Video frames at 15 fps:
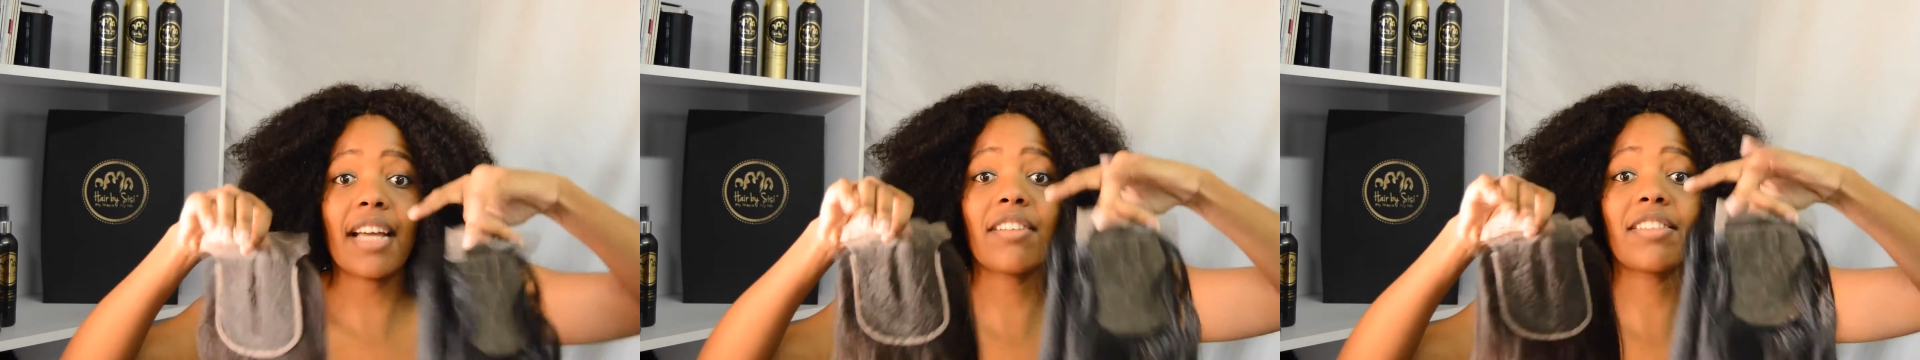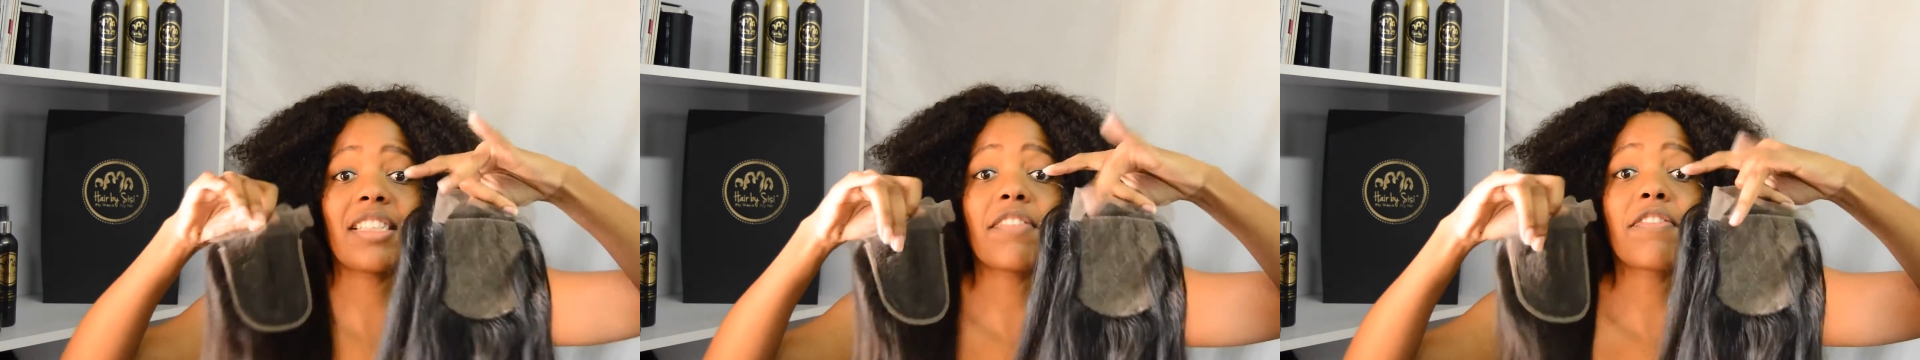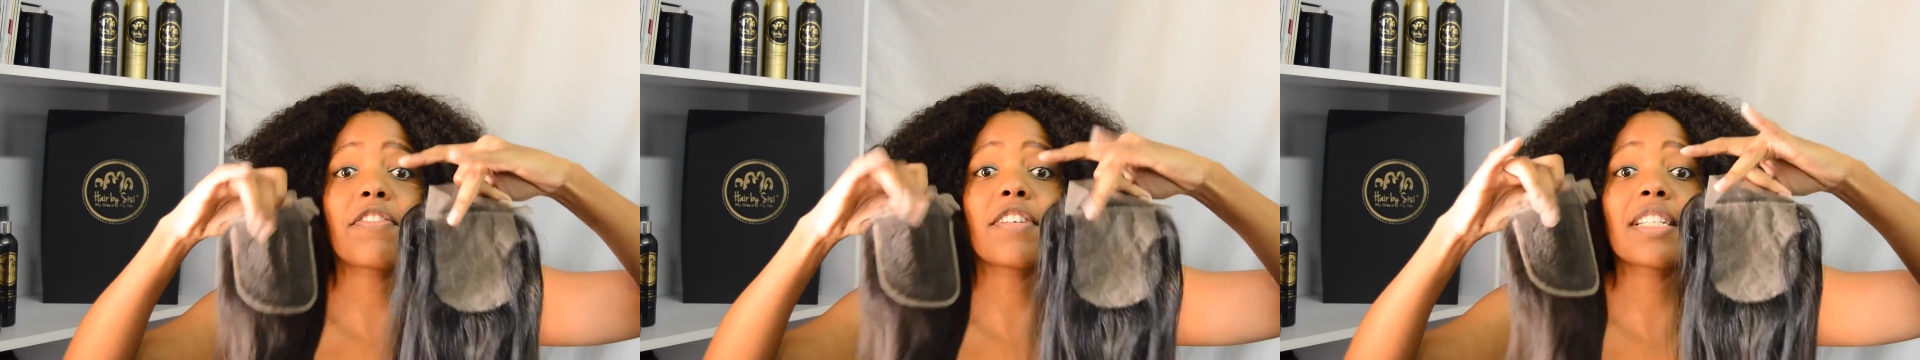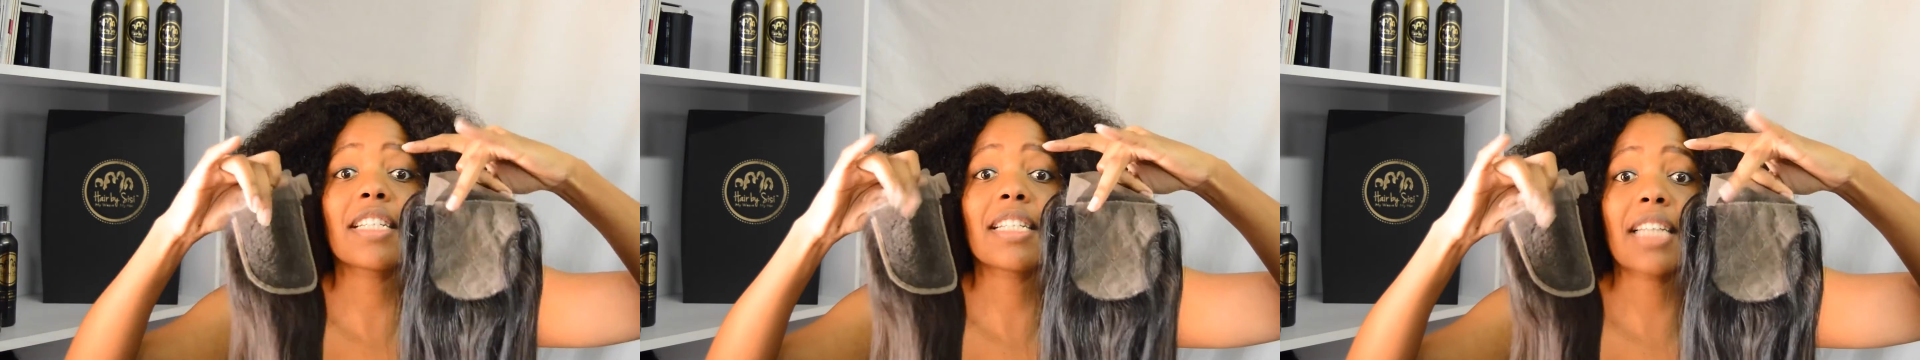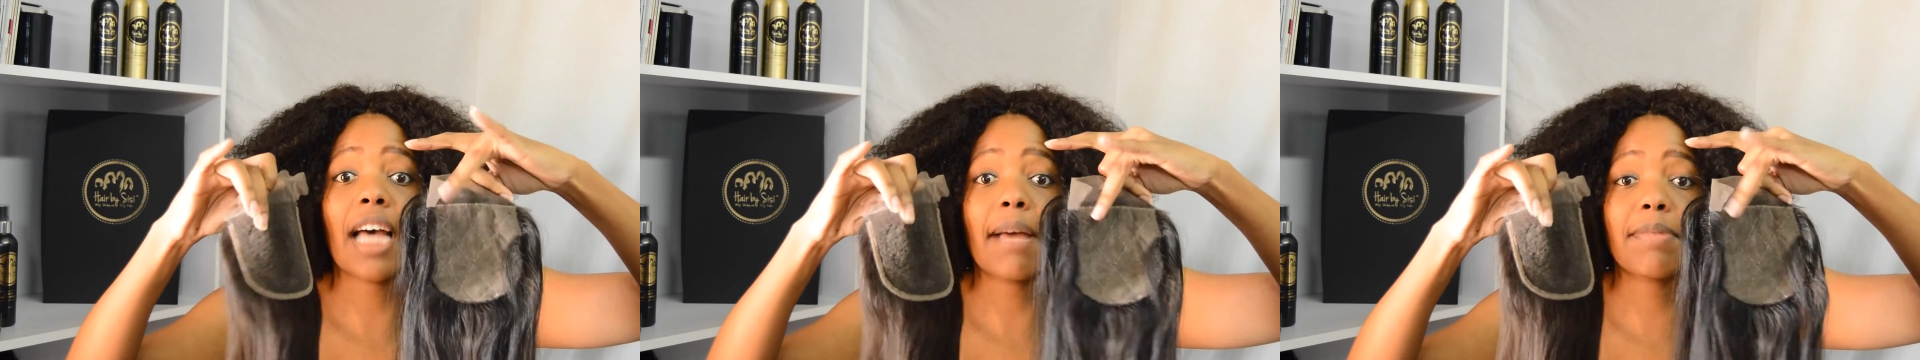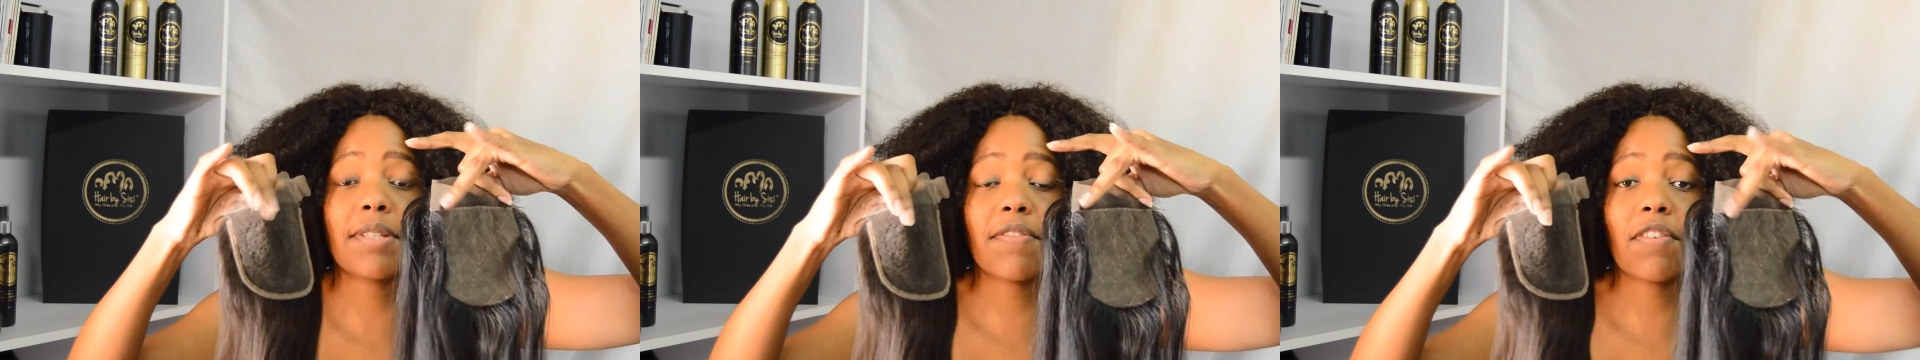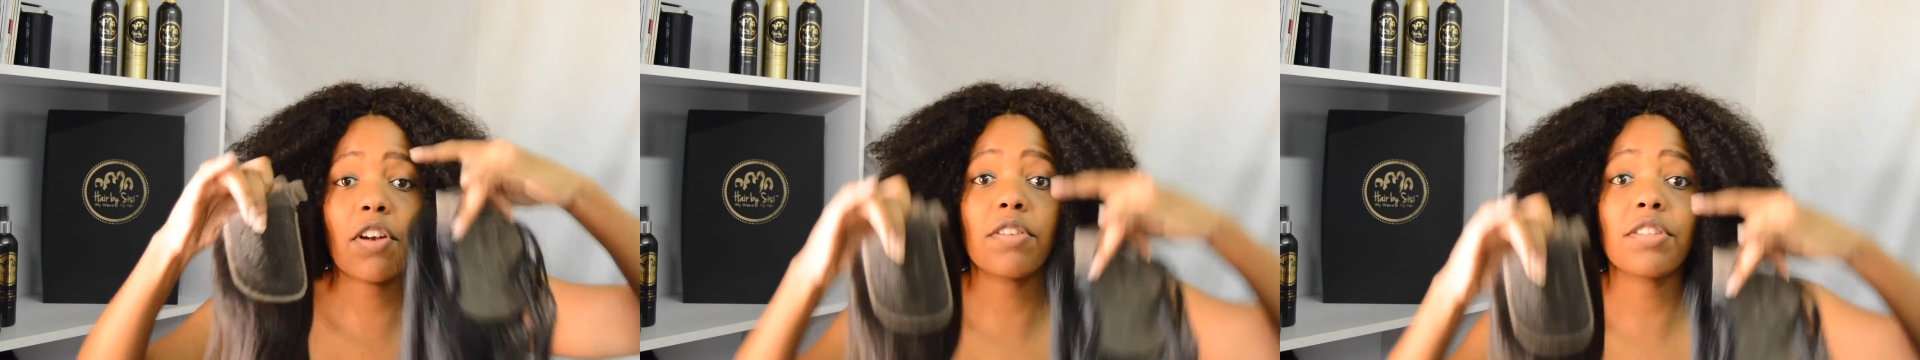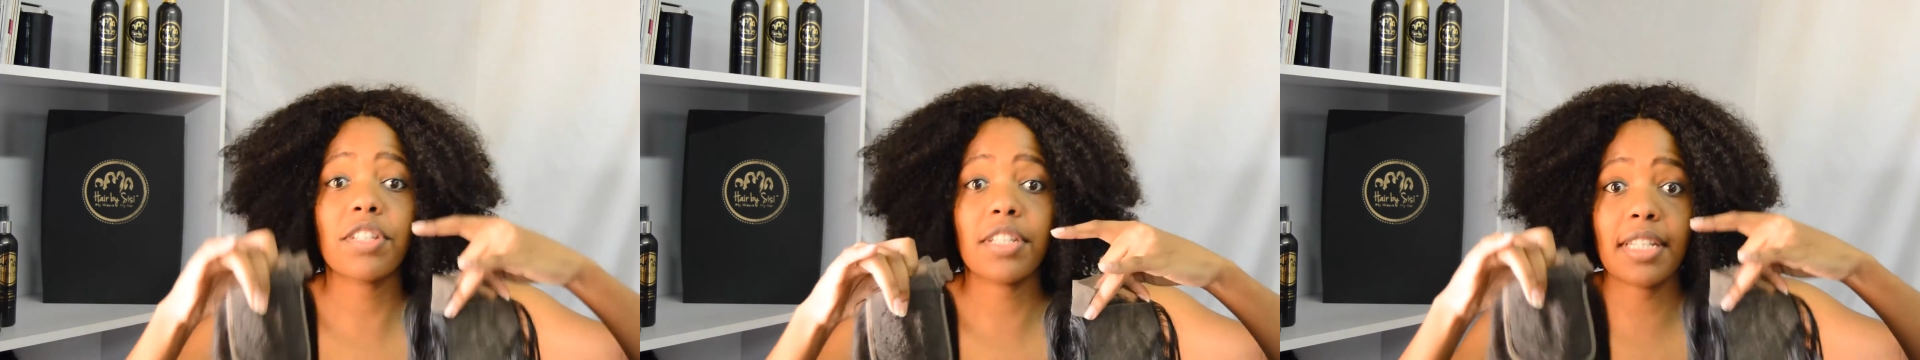are different types of
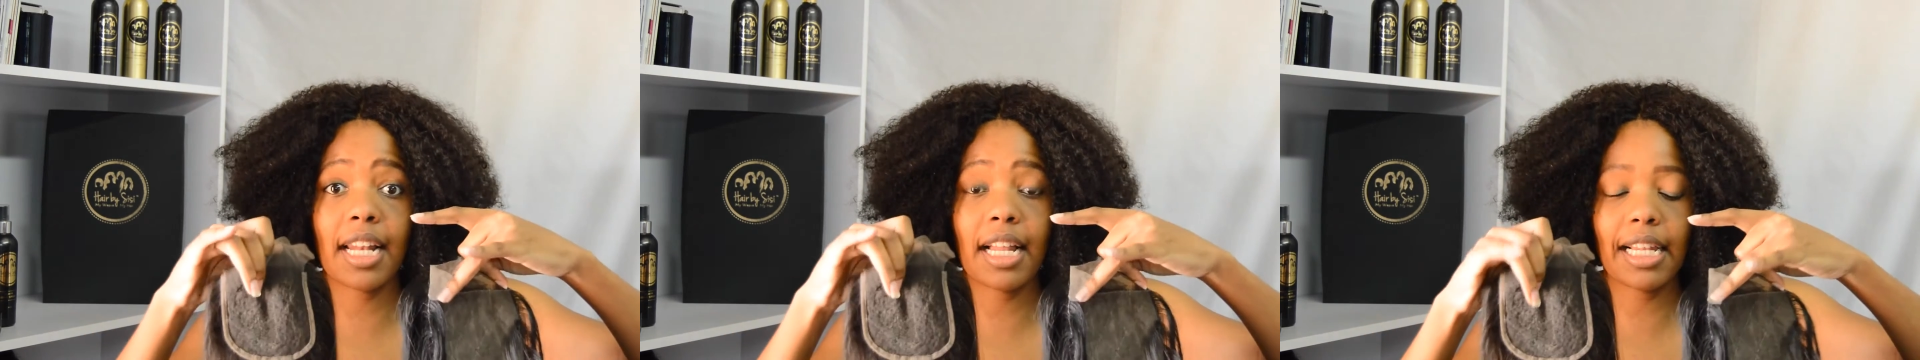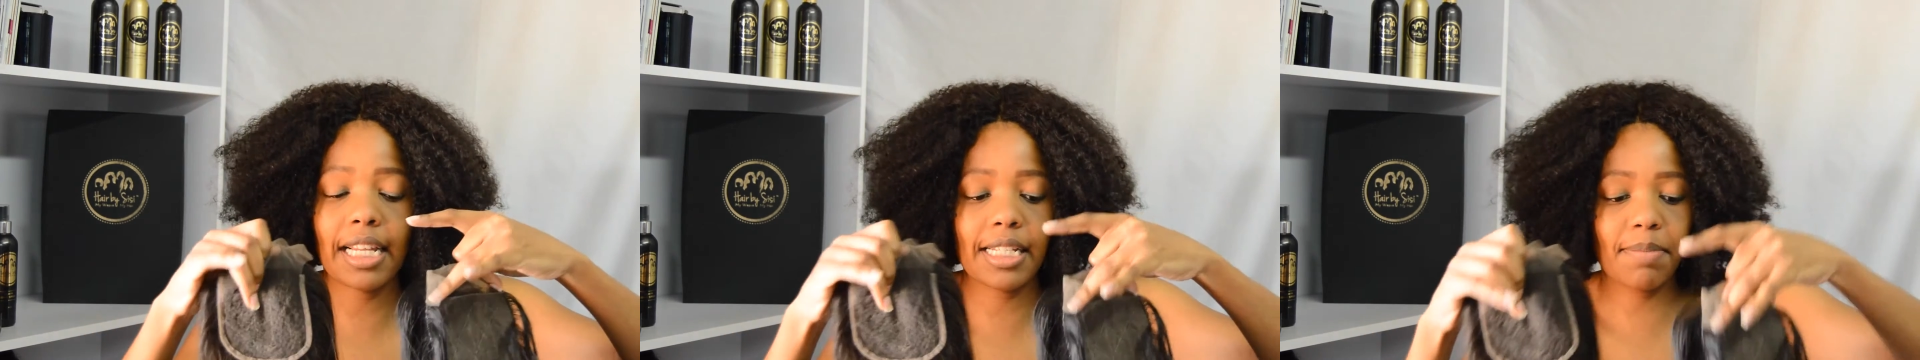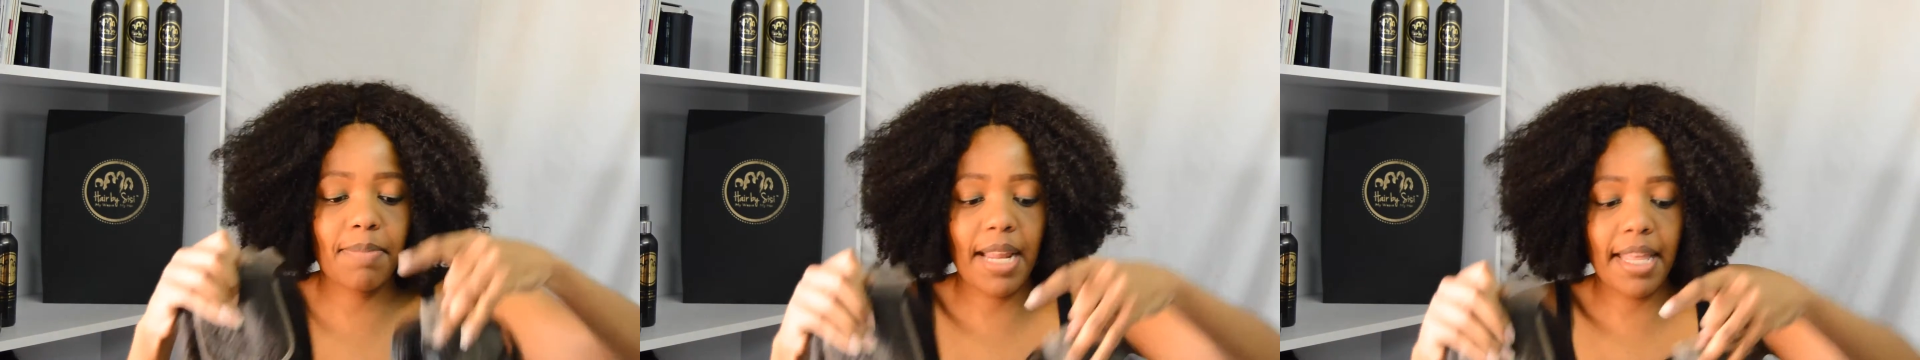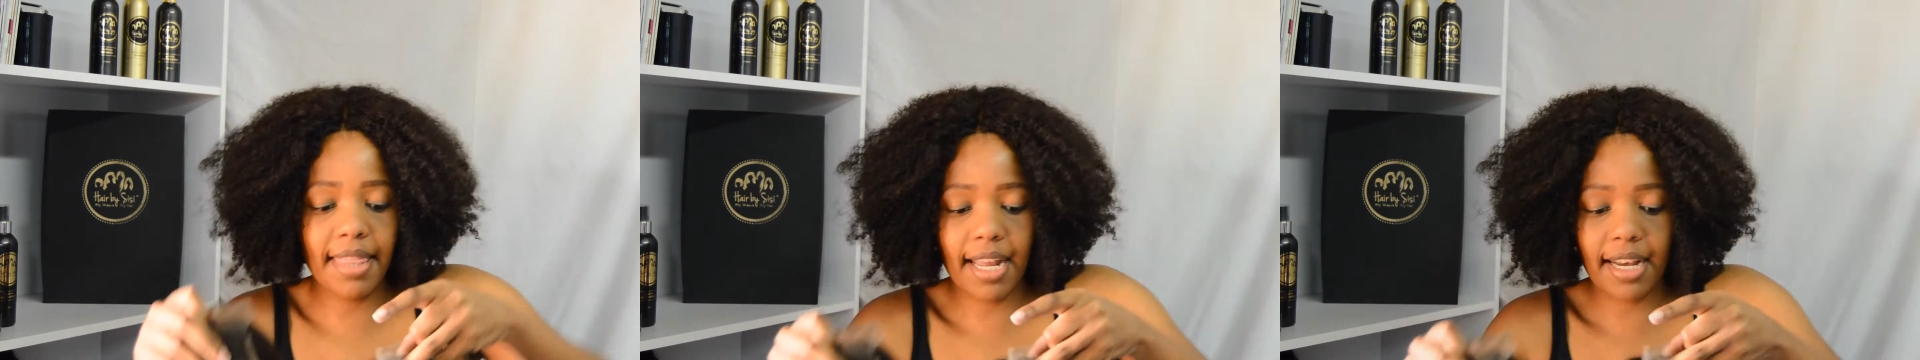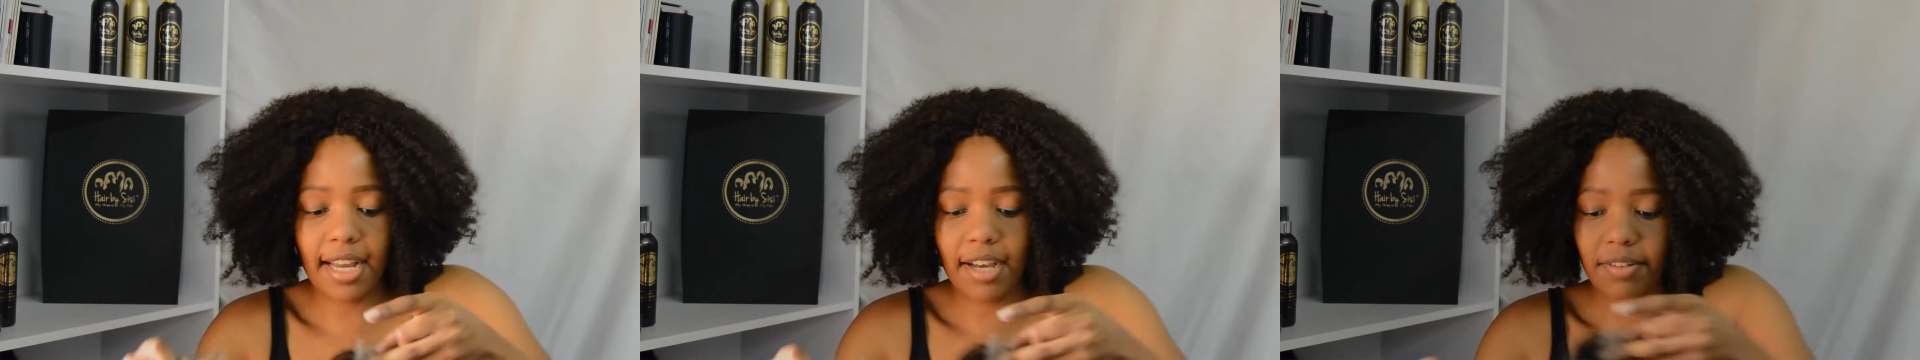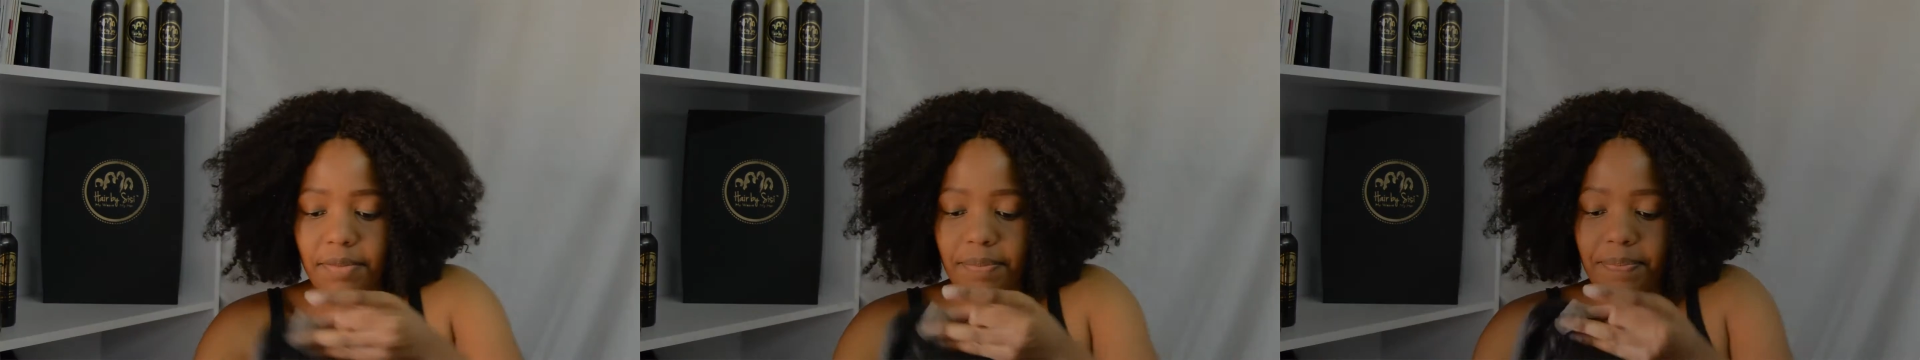closures, and I'll explain that now.